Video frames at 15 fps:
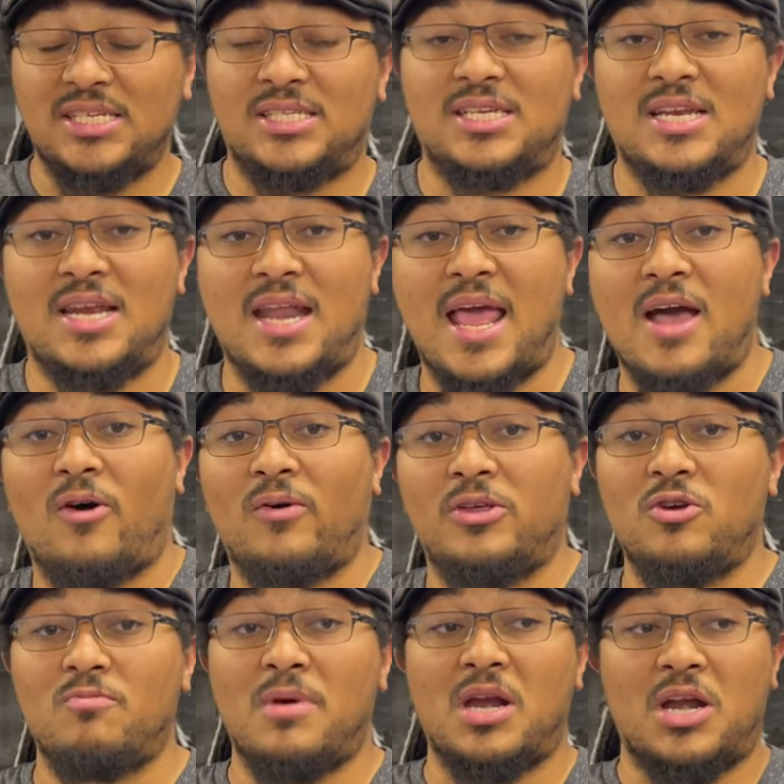to nail
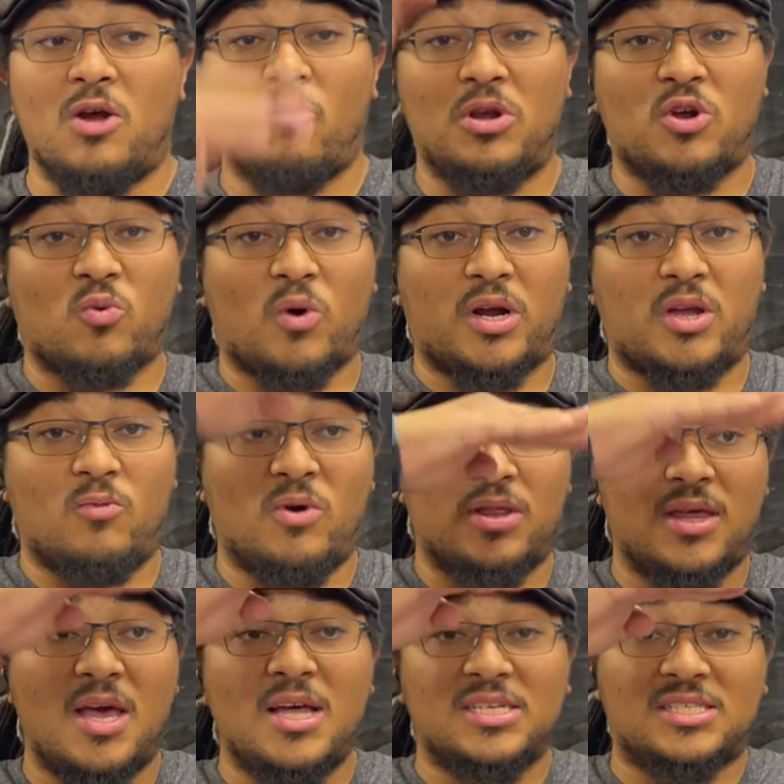humidity when you're working with
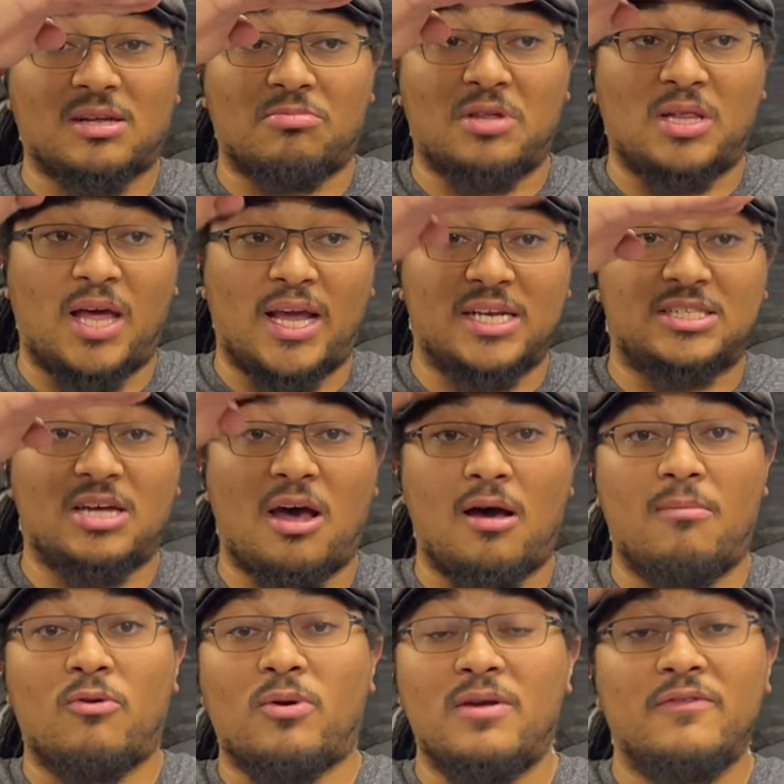something like a
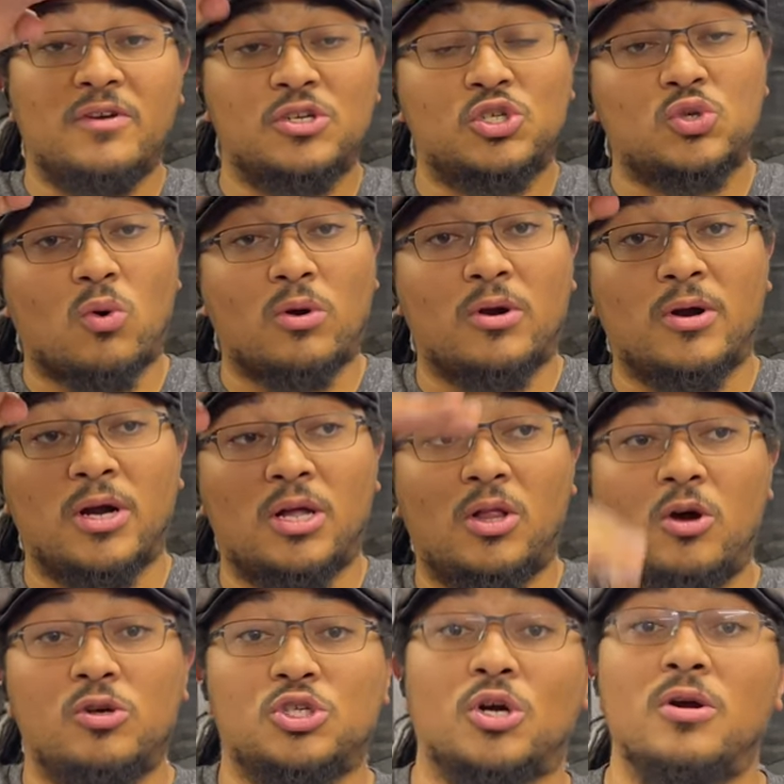tub or even a shorter
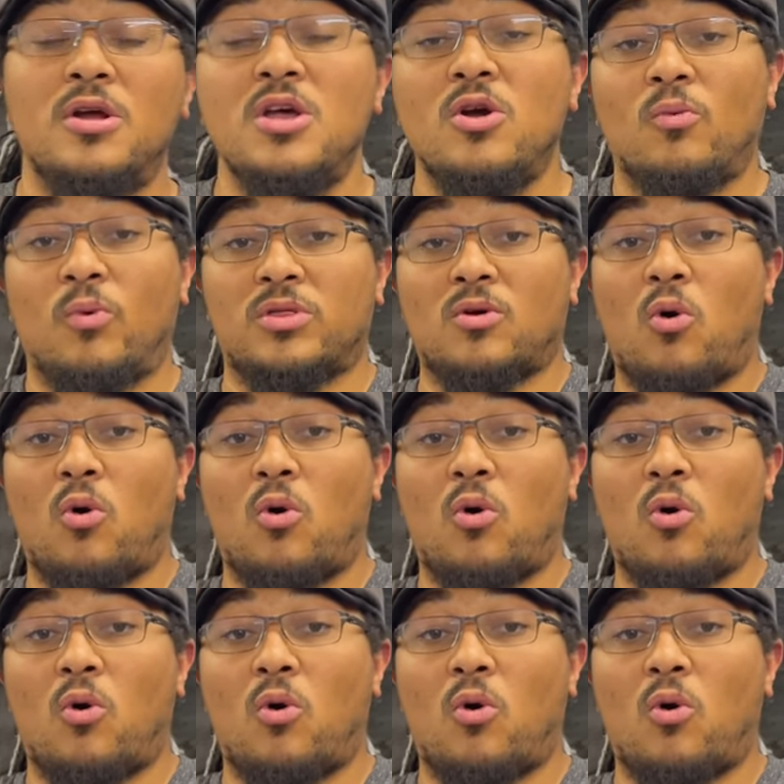enclosure. With a